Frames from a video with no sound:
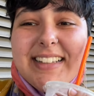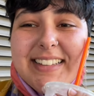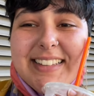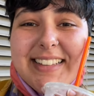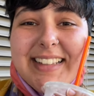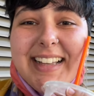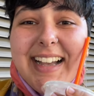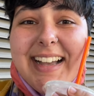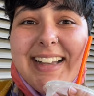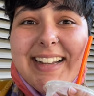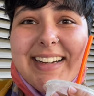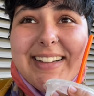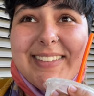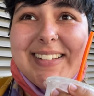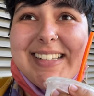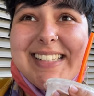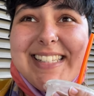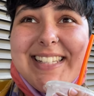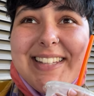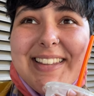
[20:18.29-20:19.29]
Yeah,
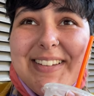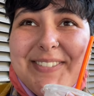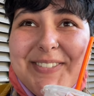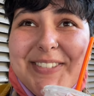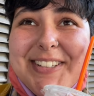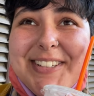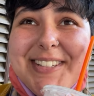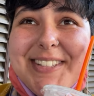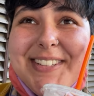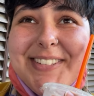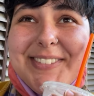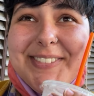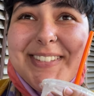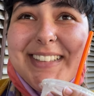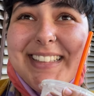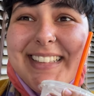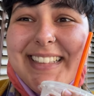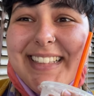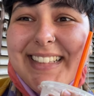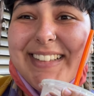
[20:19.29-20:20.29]
anyway, so that feels
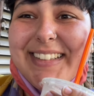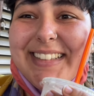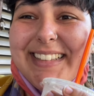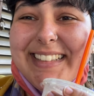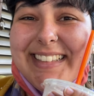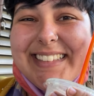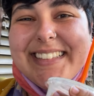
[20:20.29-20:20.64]
really good.